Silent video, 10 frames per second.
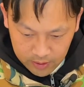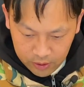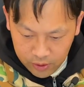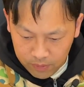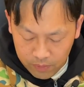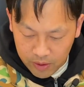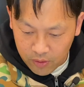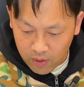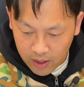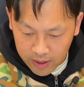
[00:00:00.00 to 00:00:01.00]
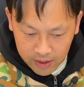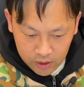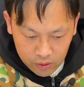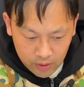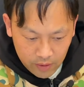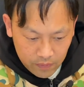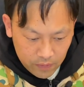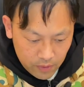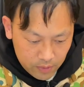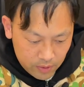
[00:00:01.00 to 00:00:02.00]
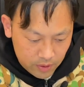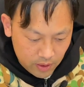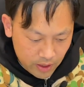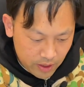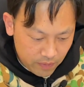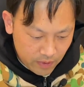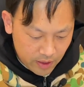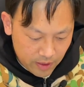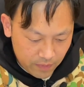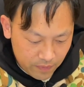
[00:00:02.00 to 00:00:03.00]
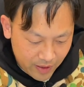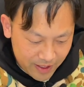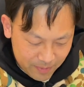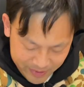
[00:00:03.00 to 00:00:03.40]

should be quite straightforward. Like if I can find the